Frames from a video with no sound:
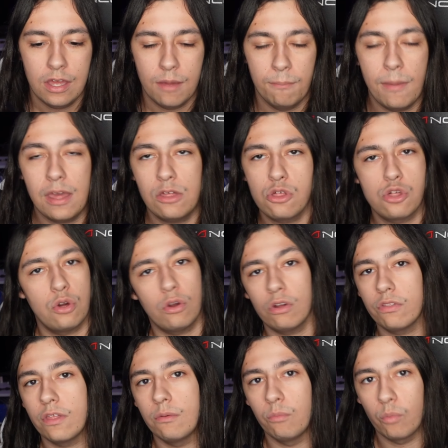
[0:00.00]
Make sure
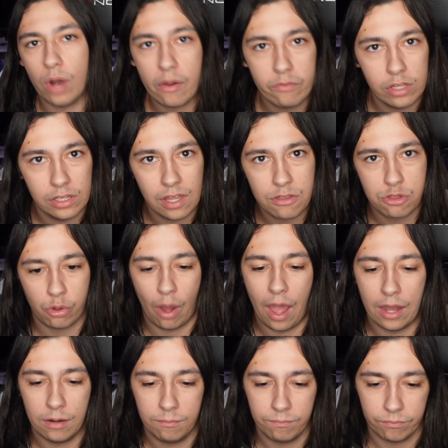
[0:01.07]
that whenever you list your
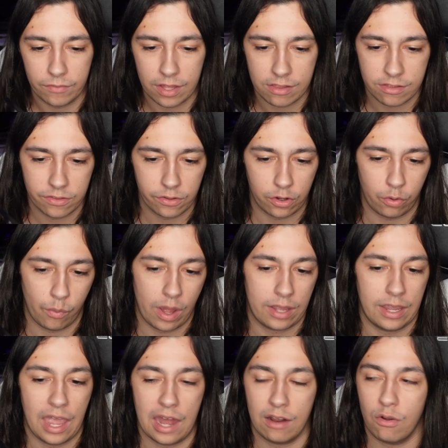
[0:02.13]
item, it's in the correct
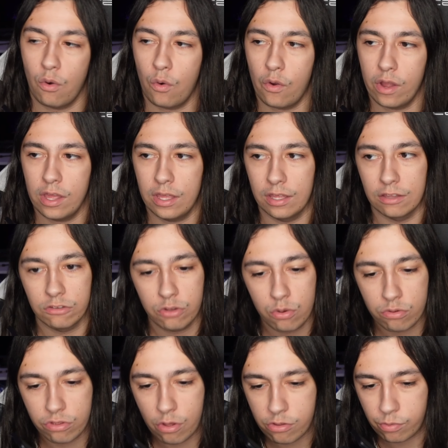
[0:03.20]
category and
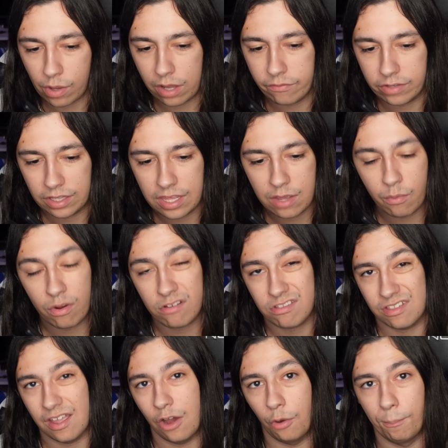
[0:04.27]
use those relevant keywords
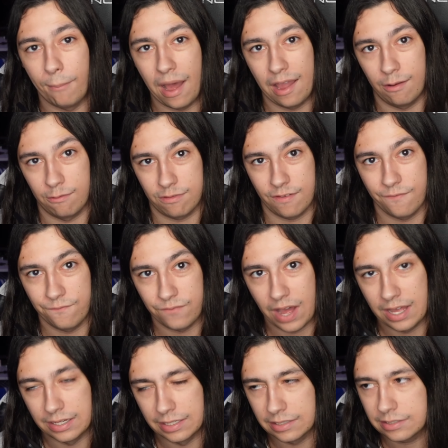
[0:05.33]
to help buyers
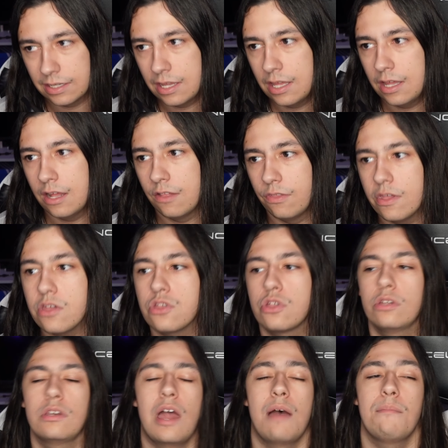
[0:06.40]
find it. This
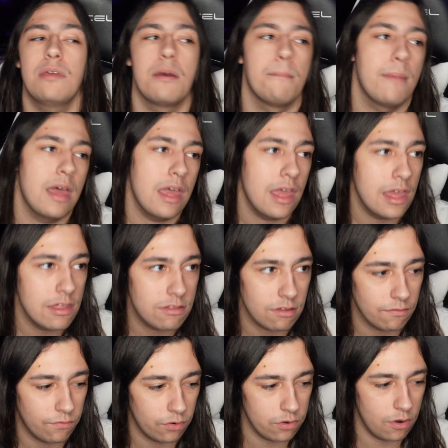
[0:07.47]
should not be a maze
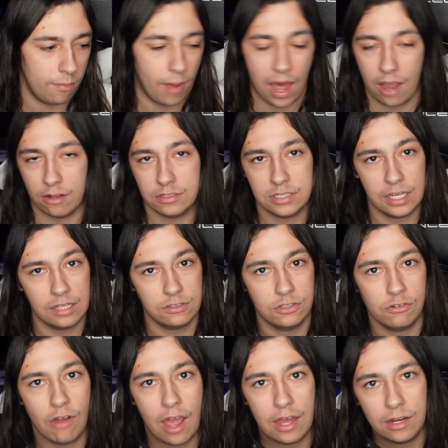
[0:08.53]
for your buyer to get
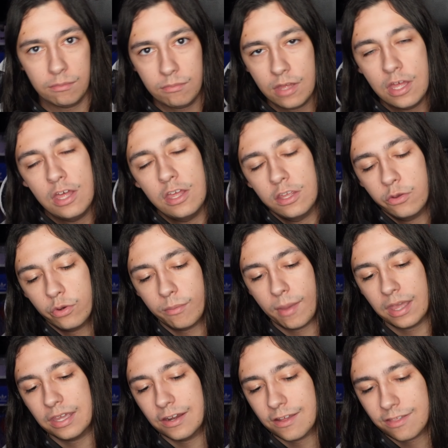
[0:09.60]
to your item. You want to
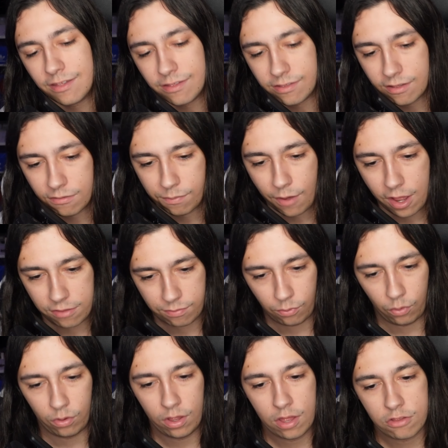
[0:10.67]
make it as easy as
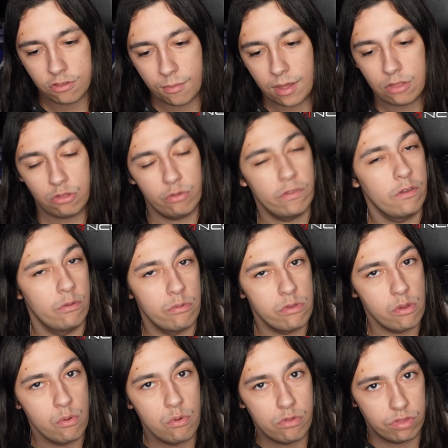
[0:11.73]
possible, so make sure that you
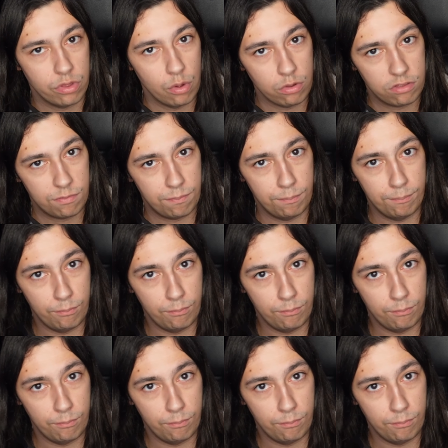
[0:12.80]
use those